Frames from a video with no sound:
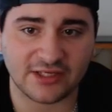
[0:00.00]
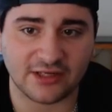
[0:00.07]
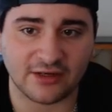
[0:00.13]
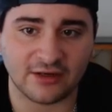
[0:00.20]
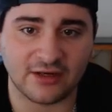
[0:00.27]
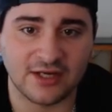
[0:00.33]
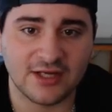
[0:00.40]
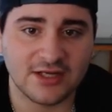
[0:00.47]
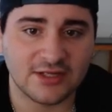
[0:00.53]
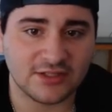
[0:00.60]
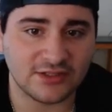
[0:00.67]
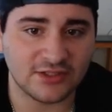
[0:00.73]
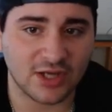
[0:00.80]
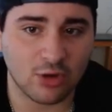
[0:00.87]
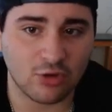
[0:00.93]
here.
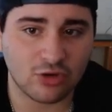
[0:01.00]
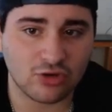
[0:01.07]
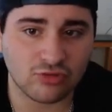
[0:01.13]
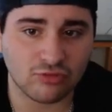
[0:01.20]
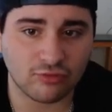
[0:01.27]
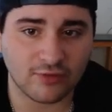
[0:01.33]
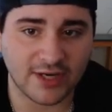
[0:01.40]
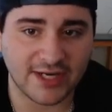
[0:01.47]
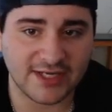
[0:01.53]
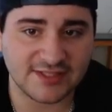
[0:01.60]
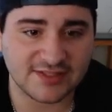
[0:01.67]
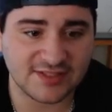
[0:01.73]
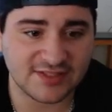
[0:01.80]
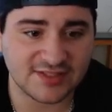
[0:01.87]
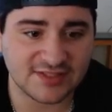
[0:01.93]
No
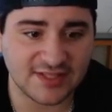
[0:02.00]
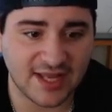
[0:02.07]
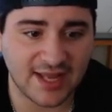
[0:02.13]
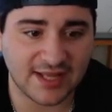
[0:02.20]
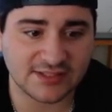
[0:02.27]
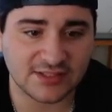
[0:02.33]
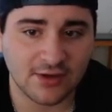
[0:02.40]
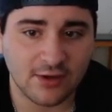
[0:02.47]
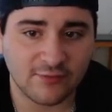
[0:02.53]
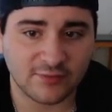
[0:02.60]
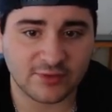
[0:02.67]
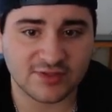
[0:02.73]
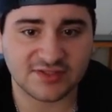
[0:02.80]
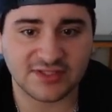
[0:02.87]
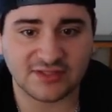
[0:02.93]
crazy stats
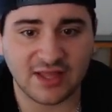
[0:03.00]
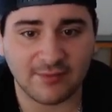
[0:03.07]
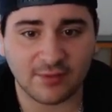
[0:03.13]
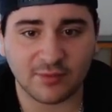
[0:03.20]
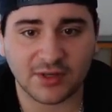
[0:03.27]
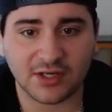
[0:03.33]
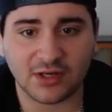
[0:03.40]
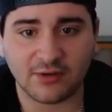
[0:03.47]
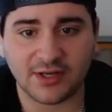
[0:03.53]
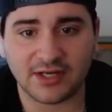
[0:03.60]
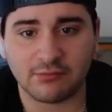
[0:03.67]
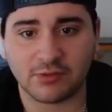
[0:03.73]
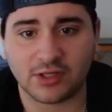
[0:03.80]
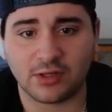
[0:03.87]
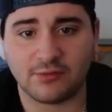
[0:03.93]
for this D line. But we're going to go ahead
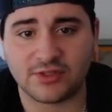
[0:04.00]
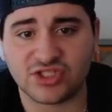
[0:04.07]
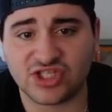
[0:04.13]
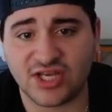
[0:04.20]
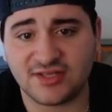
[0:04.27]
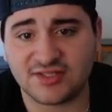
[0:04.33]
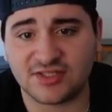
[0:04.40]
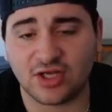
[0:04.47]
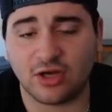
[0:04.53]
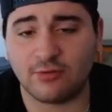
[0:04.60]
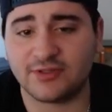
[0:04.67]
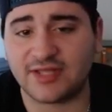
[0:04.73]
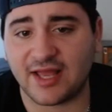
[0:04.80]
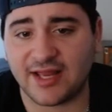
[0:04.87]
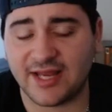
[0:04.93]
and we're going to go with Chase Young
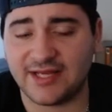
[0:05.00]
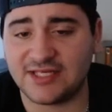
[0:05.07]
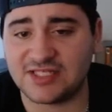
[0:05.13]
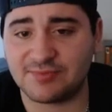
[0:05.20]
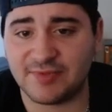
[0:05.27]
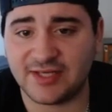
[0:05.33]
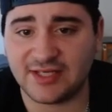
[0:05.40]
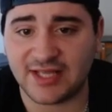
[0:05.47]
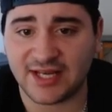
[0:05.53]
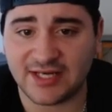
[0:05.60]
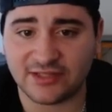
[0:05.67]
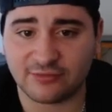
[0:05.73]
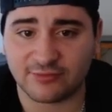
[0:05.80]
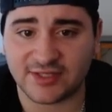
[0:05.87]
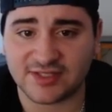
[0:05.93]
with that 80 speed,
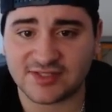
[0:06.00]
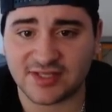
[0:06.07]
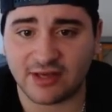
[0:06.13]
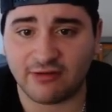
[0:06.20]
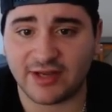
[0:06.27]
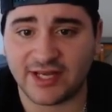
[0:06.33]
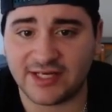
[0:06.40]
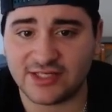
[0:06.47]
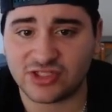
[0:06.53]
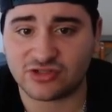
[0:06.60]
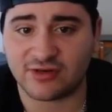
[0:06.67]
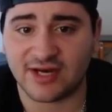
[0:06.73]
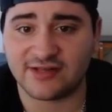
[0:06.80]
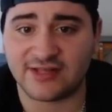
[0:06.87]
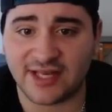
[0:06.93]
83 excel, 80
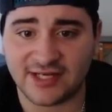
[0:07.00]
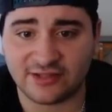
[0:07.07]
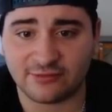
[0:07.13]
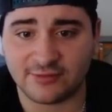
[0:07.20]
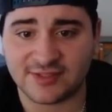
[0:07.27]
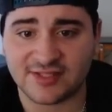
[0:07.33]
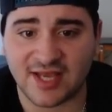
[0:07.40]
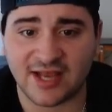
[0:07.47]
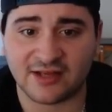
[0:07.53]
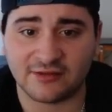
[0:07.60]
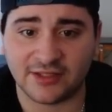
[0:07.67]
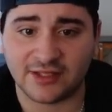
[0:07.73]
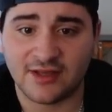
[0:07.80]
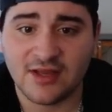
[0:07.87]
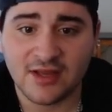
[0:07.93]
strength, 83
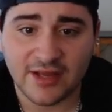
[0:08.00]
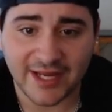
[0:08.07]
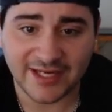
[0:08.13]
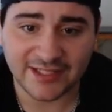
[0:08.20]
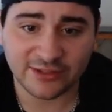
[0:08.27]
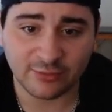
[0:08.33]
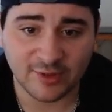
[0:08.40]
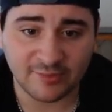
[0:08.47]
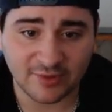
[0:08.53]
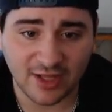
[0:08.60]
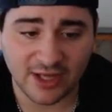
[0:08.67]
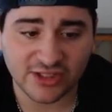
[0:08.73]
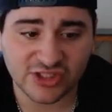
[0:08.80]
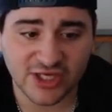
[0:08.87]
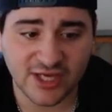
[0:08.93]
tackling, 83
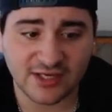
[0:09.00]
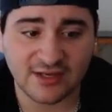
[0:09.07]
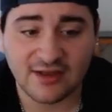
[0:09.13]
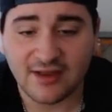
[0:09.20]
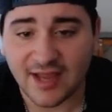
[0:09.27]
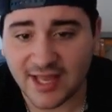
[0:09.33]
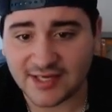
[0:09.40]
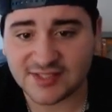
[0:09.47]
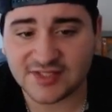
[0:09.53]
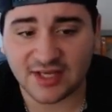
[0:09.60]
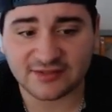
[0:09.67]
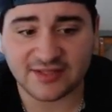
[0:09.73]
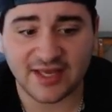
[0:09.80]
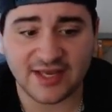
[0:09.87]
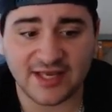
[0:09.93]
block shed, and he's
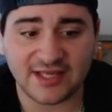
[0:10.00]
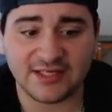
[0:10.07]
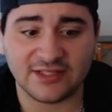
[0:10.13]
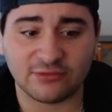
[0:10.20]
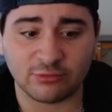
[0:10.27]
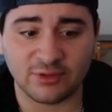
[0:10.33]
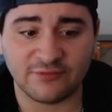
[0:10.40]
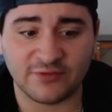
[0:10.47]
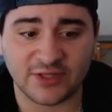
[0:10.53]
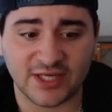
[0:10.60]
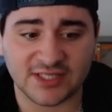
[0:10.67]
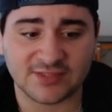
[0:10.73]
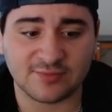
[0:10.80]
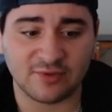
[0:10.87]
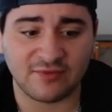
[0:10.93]
got that 83
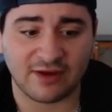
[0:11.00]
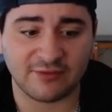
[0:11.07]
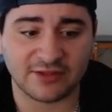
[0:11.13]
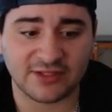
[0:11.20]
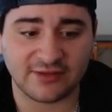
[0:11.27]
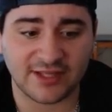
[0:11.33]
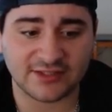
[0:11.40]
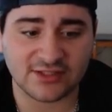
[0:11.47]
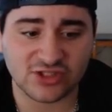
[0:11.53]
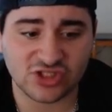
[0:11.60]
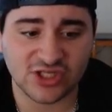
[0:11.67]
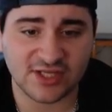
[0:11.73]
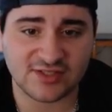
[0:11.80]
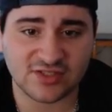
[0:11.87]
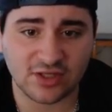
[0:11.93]
finesse move. I really like this
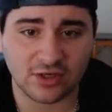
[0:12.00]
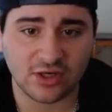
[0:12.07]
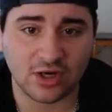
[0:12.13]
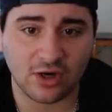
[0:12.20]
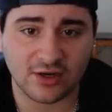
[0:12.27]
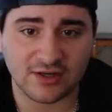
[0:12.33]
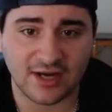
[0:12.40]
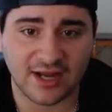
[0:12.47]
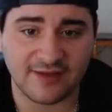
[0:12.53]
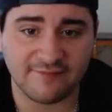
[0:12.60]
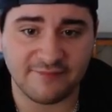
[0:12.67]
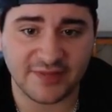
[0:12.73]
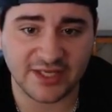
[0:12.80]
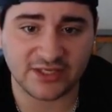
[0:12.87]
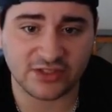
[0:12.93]
Chase Young card.
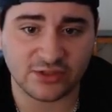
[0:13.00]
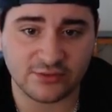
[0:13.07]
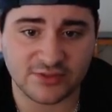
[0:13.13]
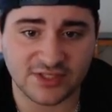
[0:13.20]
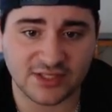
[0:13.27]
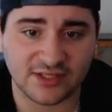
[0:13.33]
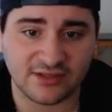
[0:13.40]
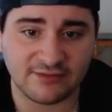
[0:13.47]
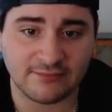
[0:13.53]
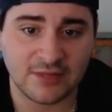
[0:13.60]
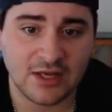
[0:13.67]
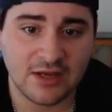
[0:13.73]
I've been using him.